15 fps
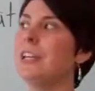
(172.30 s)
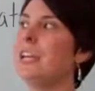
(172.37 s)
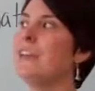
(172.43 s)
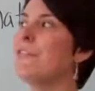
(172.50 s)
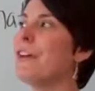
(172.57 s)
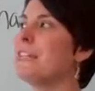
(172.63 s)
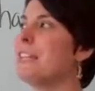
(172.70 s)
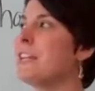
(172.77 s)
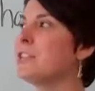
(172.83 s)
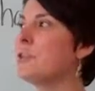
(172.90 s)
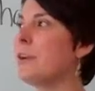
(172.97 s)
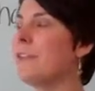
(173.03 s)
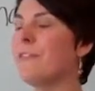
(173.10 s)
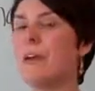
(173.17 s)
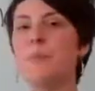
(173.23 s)
If I take
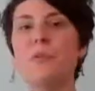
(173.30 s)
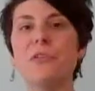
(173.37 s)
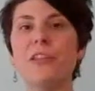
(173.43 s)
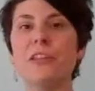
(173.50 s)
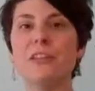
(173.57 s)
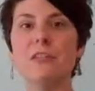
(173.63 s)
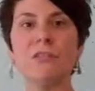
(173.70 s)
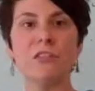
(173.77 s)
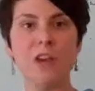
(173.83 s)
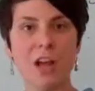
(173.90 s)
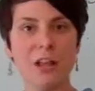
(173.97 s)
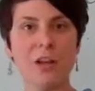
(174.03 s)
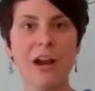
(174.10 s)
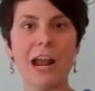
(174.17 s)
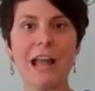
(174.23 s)
25% of $1,
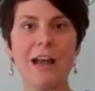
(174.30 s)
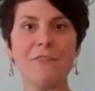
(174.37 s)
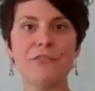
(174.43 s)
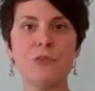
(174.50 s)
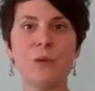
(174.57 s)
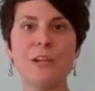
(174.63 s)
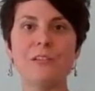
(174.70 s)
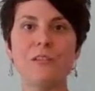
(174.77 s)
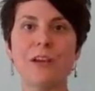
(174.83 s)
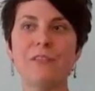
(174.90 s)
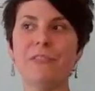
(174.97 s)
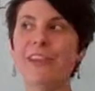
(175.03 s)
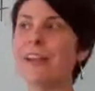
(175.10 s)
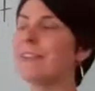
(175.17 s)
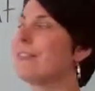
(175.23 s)
I have 25
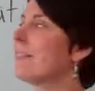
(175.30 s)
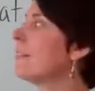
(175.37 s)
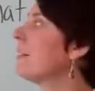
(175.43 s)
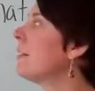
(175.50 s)
cents.